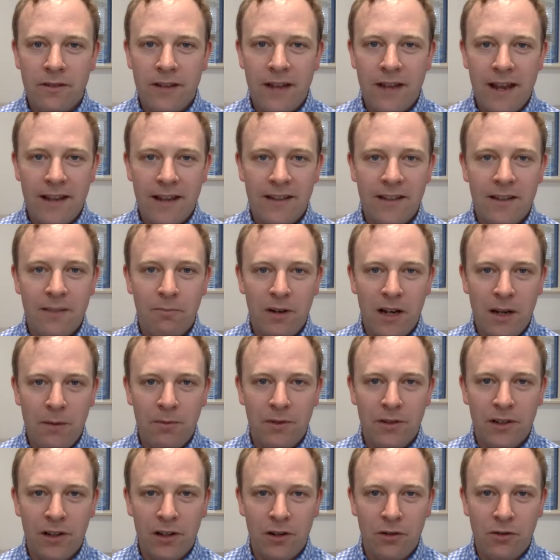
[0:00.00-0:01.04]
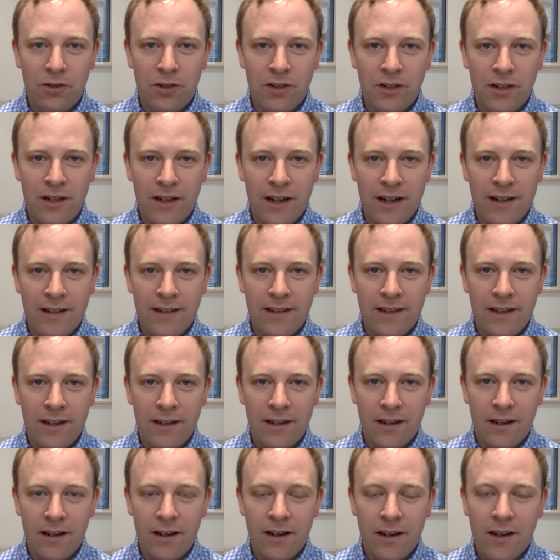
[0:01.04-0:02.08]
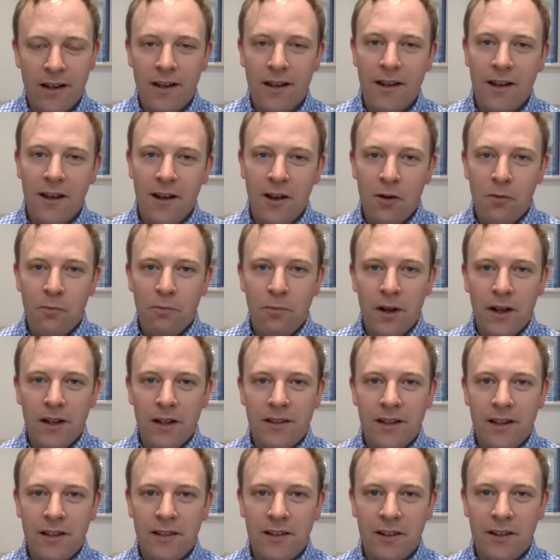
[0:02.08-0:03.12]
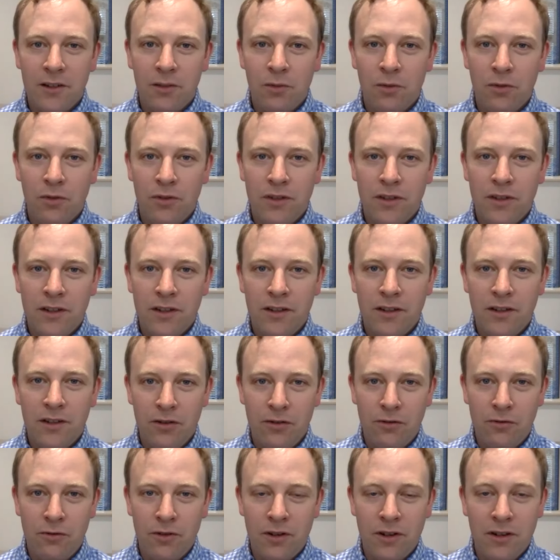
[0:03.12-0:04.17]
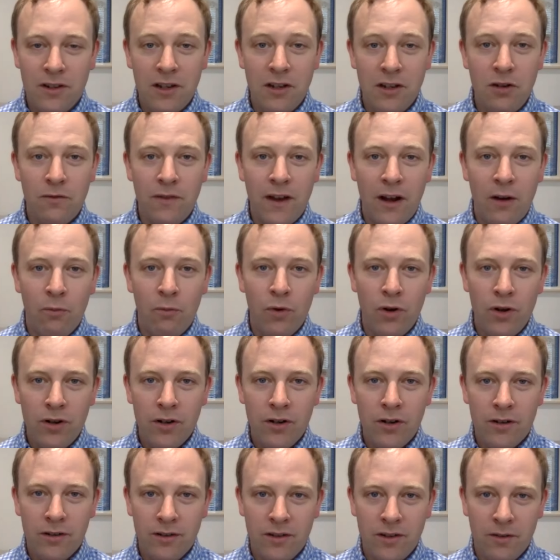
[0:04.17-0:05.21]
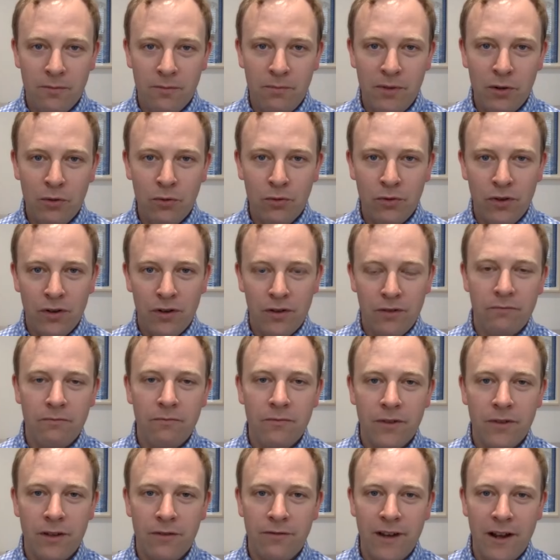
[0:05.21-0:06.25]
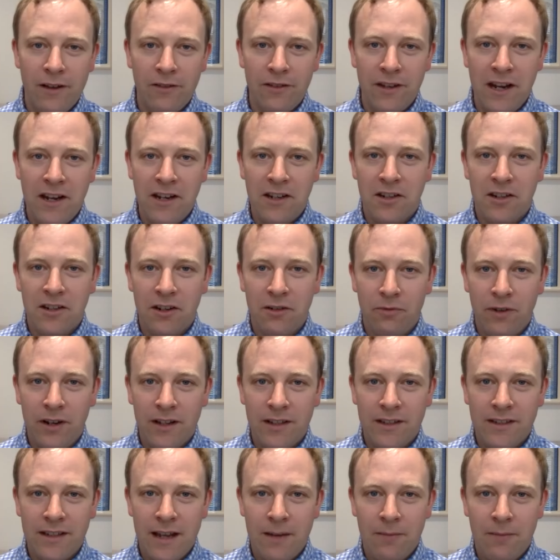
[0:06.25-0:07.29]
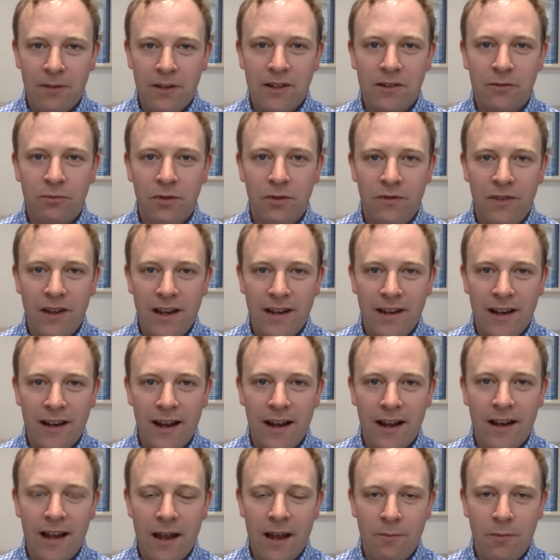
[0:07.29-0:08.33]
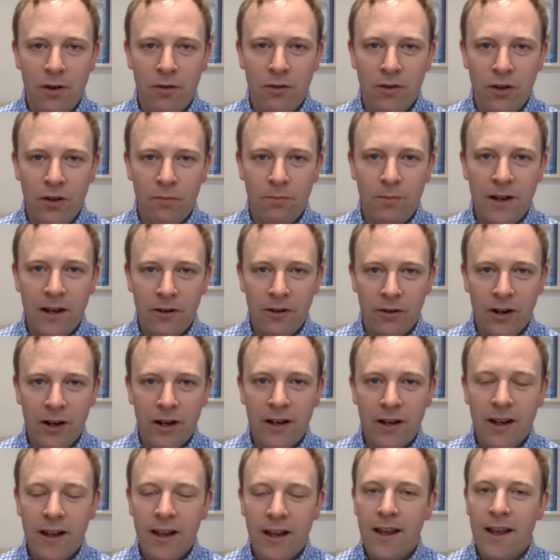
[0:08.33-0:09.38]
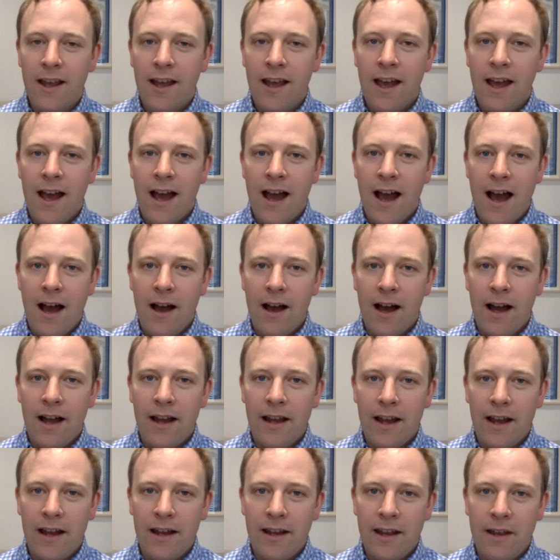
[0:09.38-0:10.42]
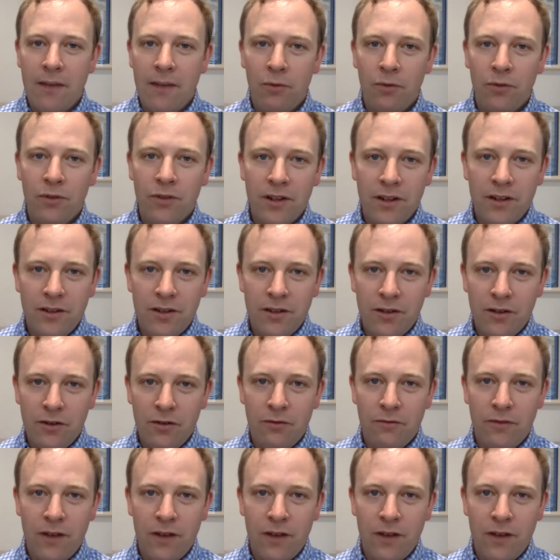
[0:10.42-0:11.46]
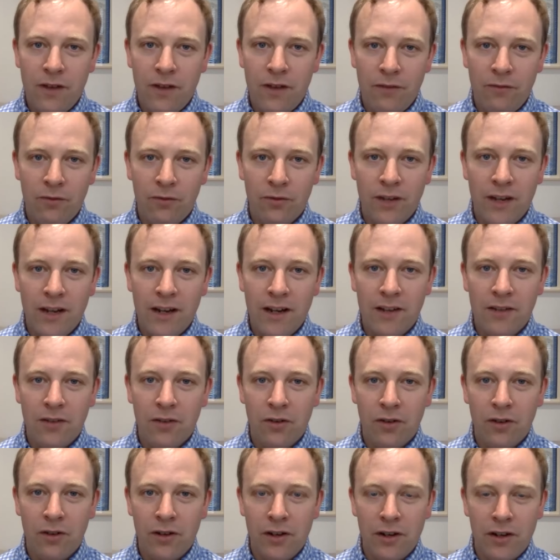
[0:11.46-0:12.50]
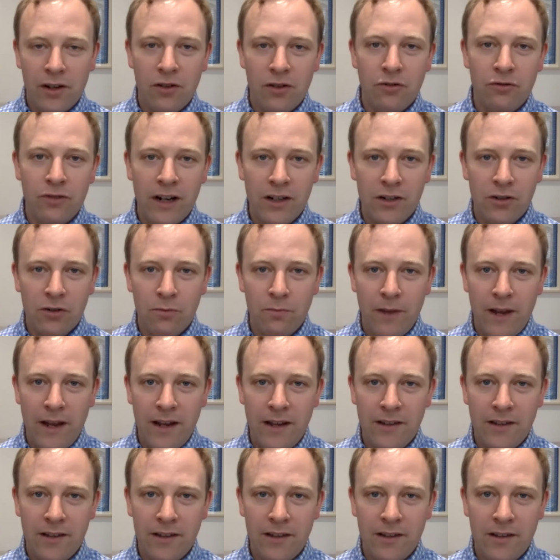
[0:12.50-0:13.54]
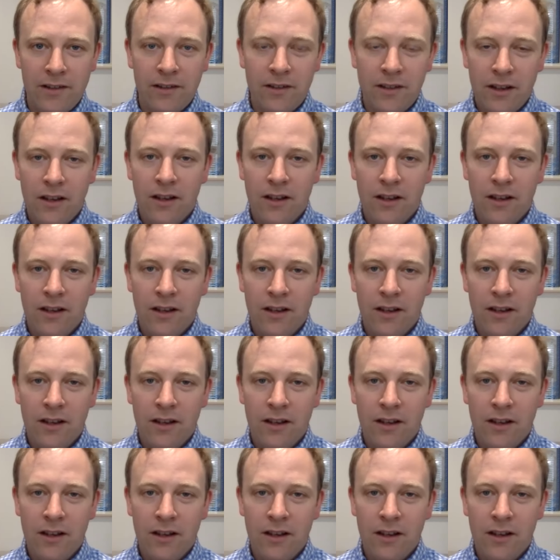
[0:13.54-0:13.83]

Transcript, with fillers: test the Bleepa solution in that setting. But Sussex wanted to continue that work to build on the foundation that we established within that MOU period. Uh, and, and they wanted to therefore take us on on a contractual basis